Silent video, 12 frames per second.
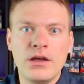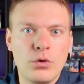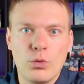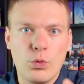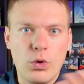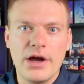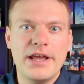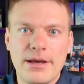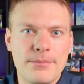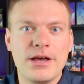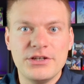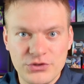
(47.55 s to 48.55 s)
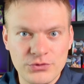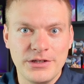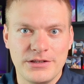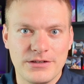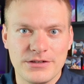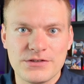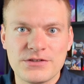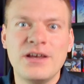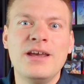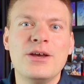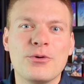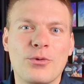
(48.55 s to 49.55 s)
why am I doing this?
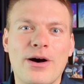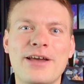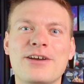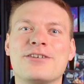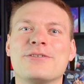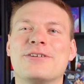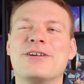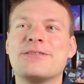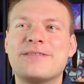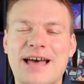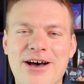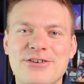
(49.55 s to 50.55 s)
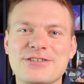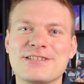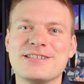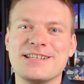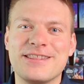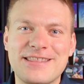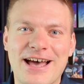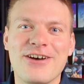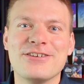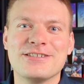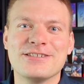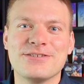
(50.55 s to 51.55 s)
Why are there thousands and
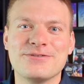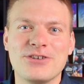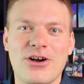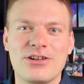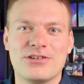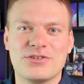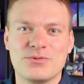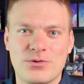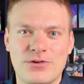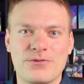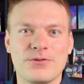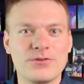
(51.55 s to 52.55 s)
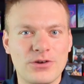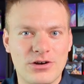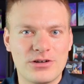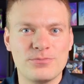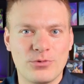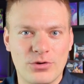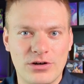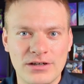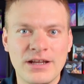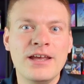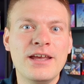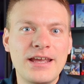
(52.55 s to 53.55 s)
thousands of dollars worth of cardboard
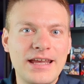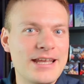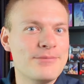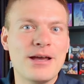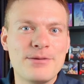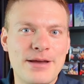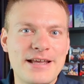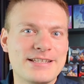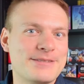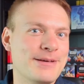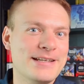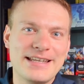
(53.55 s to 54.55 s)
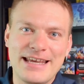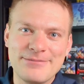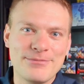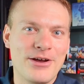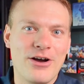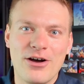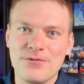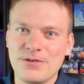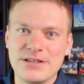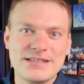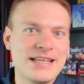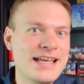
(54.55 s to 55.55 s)
in my basement, in my
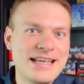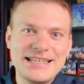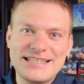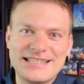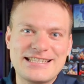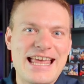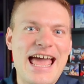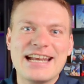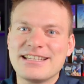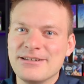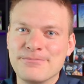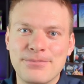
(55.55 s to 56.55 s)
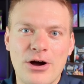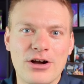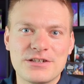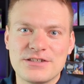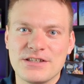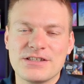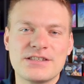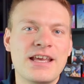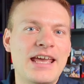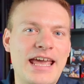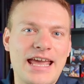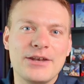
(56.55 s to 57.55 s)
office, stacked in boxes,
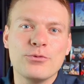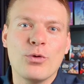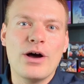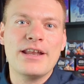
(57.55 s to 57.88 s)
and what